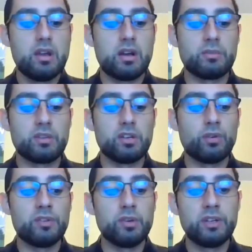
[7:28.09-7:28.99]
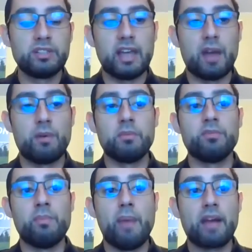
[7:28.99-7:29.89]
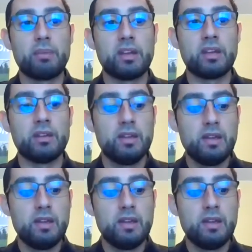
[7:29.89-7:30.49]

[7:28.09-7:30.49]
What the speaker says: You can go view it at Remove Back Pain.